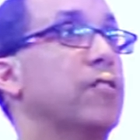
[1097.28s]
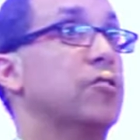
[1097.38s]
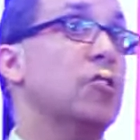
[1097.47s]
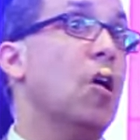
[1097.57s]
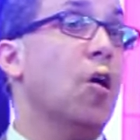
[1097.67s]

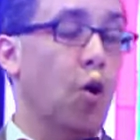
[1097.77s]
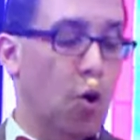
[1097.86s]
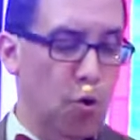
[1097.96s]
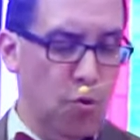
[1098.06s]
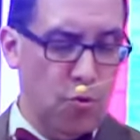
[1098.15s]

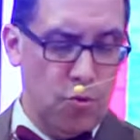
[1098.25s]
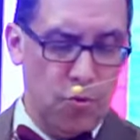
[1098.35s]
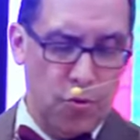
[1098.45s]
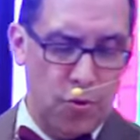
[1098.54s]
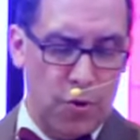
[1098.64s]
So
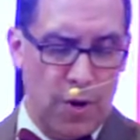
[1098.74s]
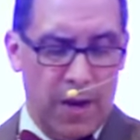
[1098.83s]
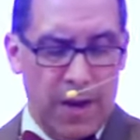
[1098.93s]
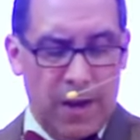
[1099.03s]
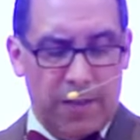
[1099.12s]

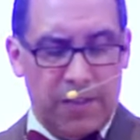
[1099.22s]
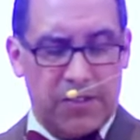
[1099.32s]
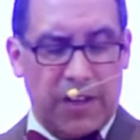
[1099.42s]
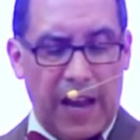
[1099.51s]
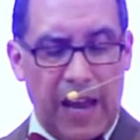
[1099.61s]
the
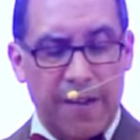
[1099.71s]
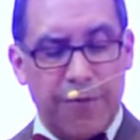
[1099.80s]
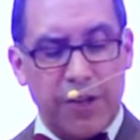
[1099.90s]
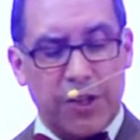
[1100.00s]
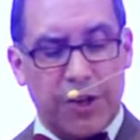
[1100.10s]

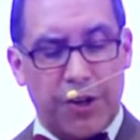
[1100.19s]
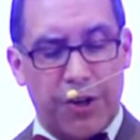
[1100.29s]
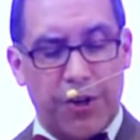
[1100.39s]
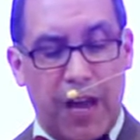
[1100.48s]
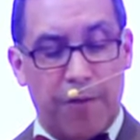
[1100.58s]
slave
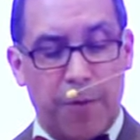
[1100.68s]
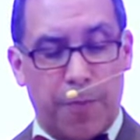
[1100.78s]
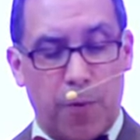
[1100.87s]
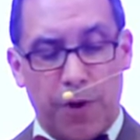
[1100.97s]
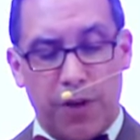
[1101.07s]
returned and
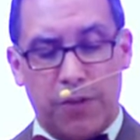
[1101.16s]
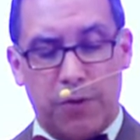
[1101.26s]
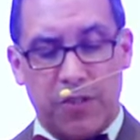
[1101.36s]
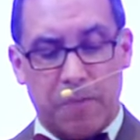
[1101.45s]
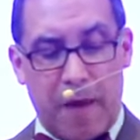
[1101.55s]
reported
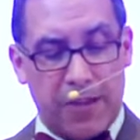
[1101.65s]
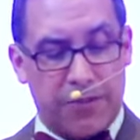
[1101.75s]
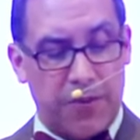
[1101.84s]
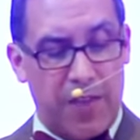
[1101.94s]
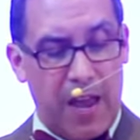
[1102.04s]
to his
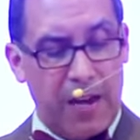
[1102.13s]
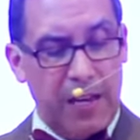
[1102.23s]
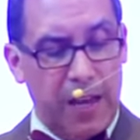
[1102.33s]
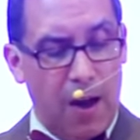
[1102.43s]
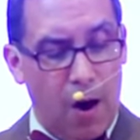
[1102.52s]
master. Then
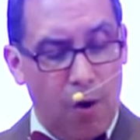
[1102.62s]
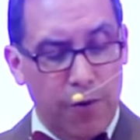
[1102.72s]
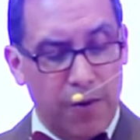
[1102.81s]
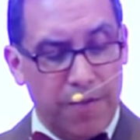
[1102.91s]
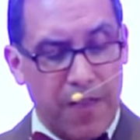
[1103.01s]
the
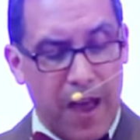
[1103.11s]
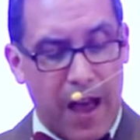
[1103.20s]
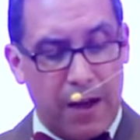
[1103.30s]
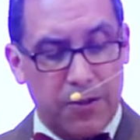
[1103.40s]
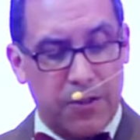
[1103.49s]
owner of the
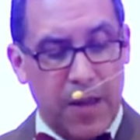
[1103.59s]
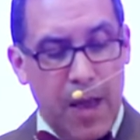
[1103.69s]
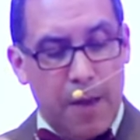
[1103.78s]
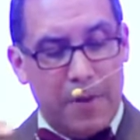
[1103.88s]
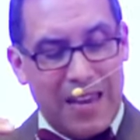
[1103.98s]
house,
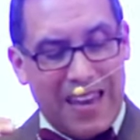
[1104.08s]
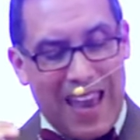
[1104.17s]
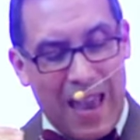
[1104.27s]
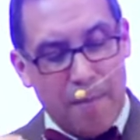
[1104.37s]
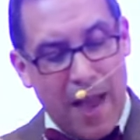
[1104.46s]

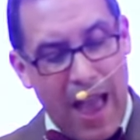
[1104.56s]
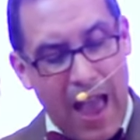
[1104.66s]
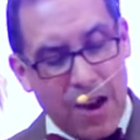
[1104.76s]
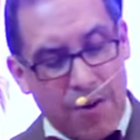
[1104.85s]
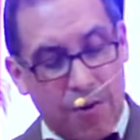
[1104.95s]
became
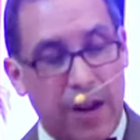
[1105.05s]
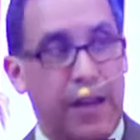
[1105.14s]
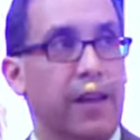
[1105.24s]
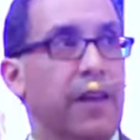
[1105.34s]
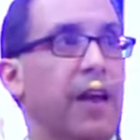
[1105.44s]

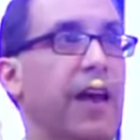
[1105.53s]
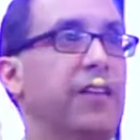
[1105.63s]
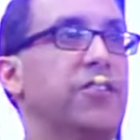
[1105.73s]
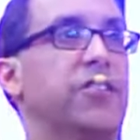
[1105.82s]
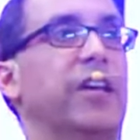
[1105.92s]
angry
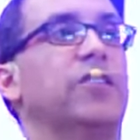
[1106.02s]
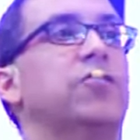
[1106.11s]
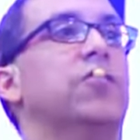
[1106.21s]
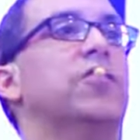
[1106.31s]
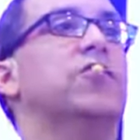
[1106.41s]
and said
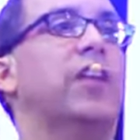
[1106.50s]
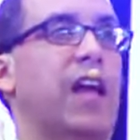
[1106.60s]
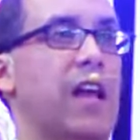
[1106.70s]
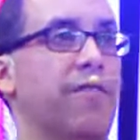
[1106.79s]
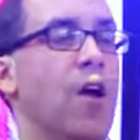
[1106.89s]
to the
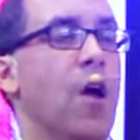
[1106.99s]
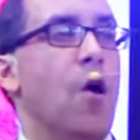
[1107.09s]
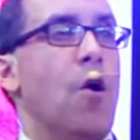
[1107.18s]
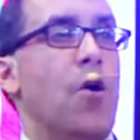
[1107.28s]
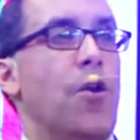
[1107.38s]
slave,
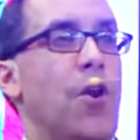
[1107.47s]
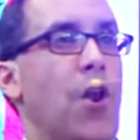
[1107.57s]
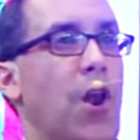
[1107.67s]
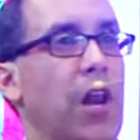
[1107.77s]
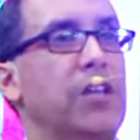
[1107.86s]

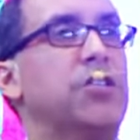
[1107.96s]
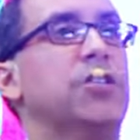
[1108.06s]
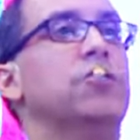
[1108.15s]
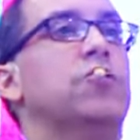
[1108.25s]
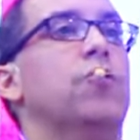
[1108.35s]

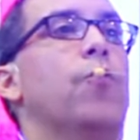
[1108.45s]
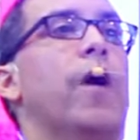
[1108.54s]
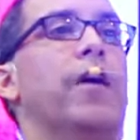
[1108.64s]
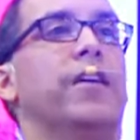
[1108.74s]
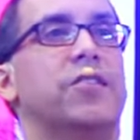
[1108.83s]
Listen to
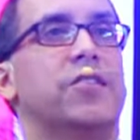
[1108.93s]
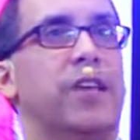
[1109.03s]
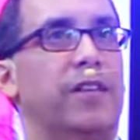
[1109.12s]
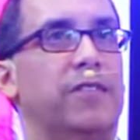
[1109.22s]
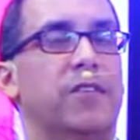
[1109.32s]
where he
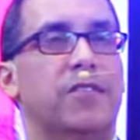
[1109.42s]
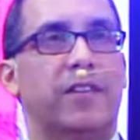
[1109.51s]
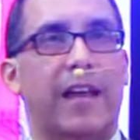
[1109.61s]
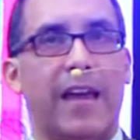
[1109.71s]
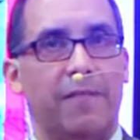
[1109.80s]
sends his
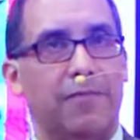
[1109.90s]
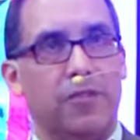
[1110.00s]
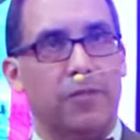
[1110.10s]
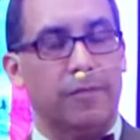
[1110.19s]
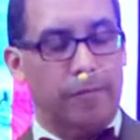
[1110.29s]
slaves.